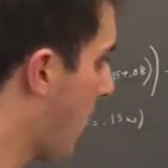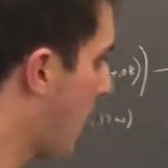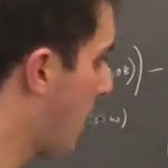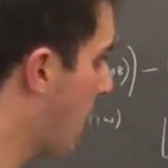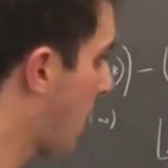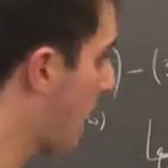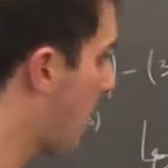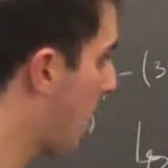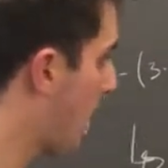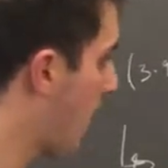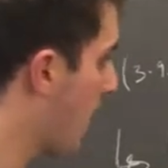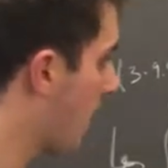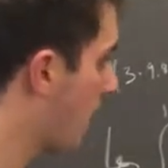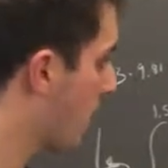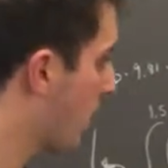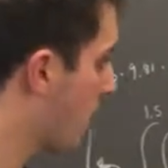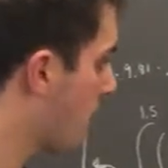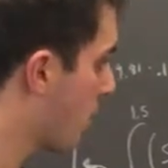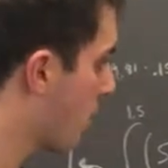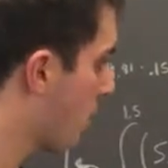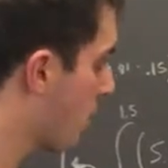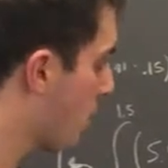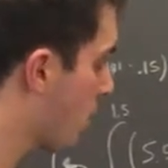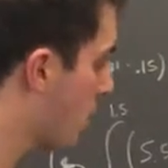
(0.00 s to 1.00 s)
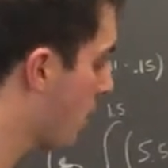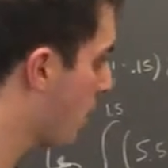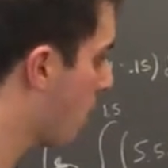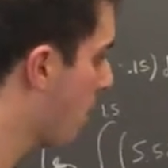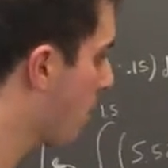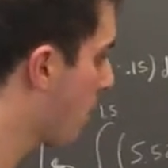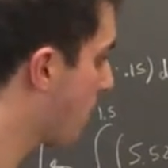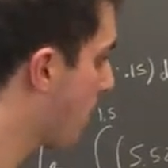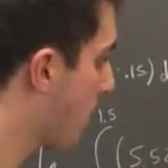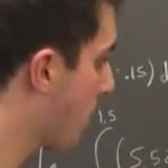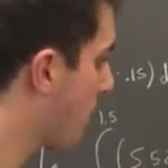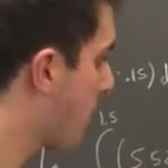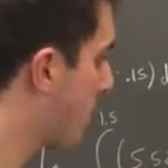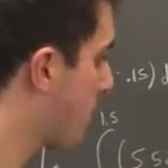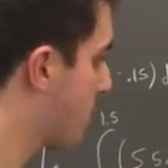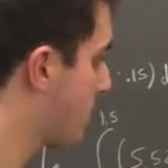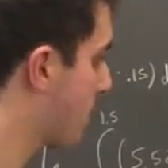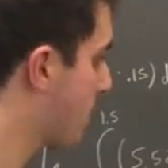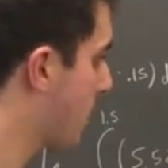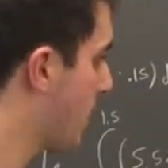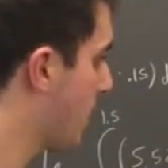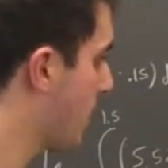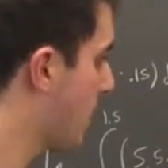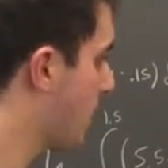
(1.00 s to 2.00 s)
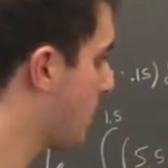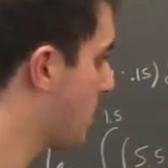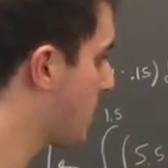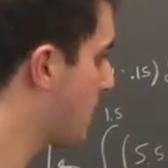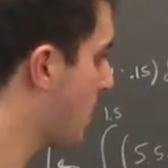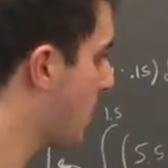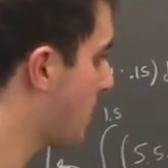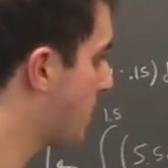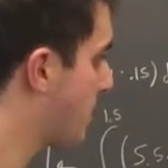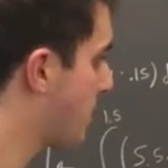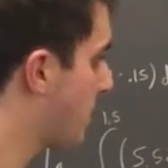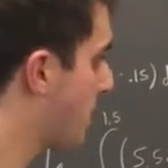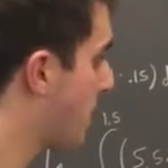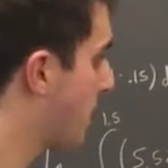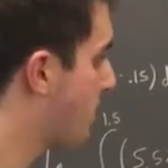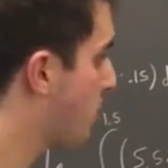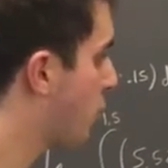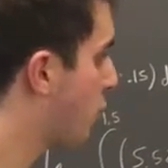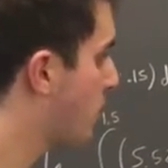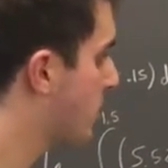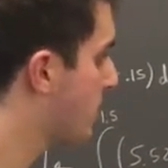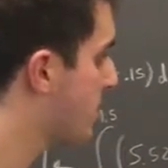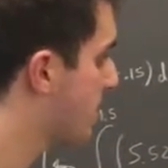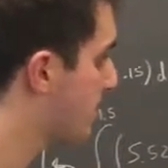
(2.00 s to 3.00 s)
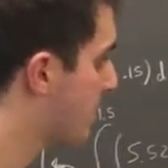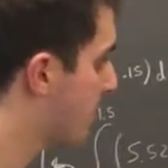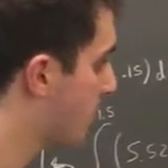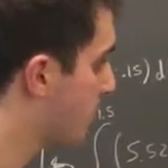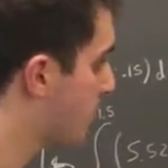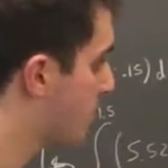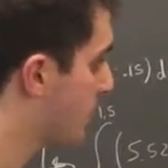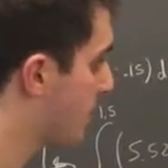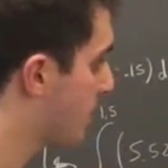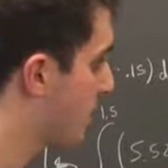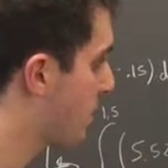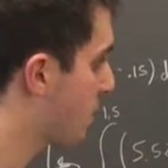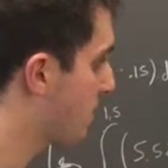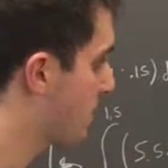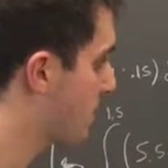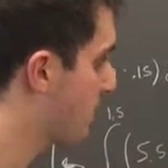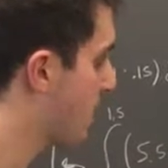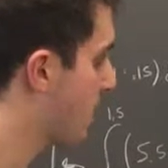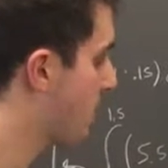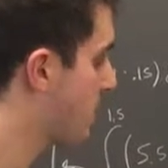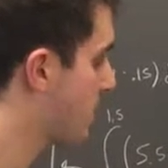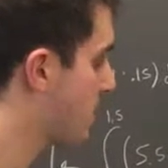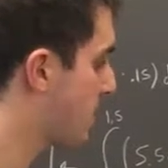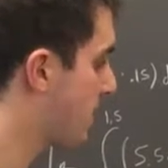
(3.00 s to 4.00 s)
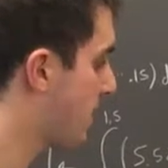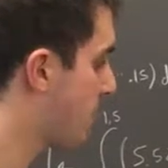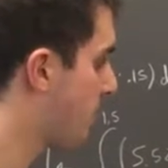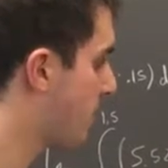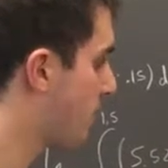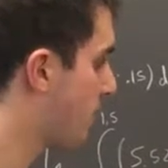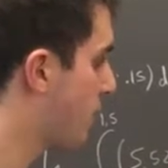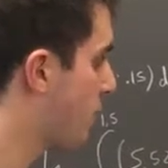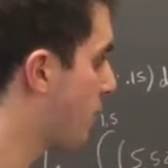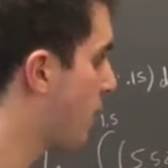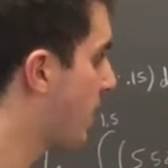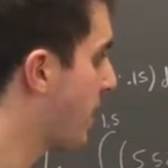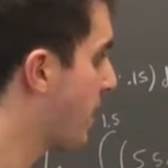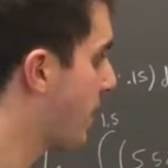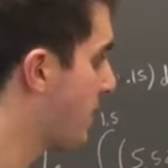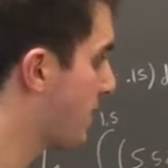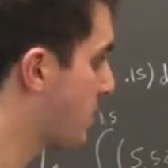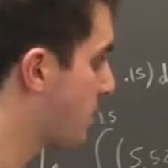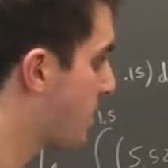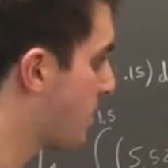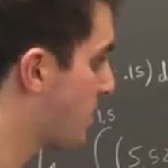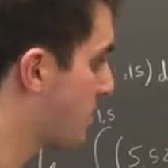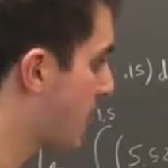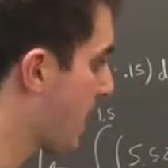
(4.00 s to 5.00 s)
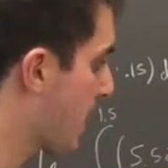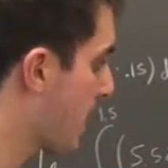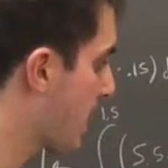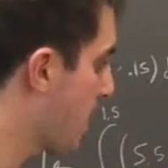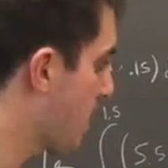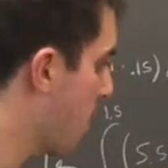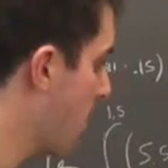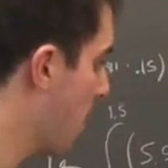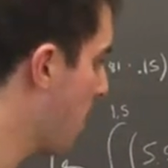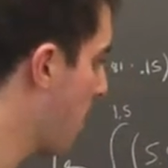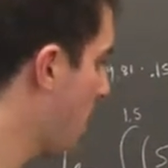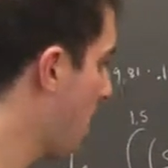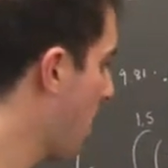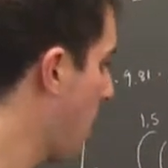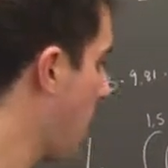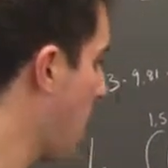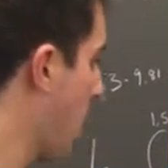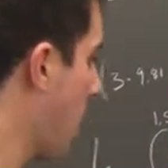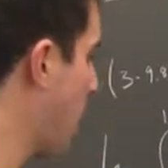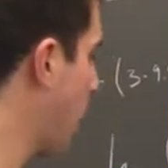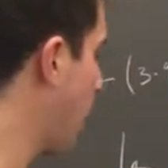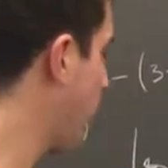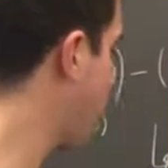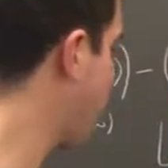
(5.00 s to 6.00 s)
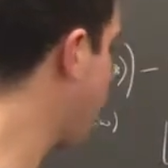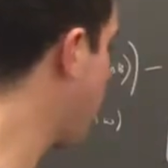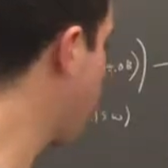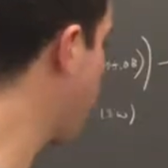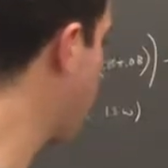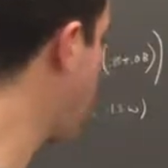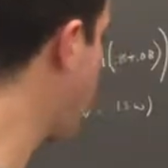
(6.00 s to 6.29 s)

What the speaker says: an angular velocity of 17.0077 radians per second. And then from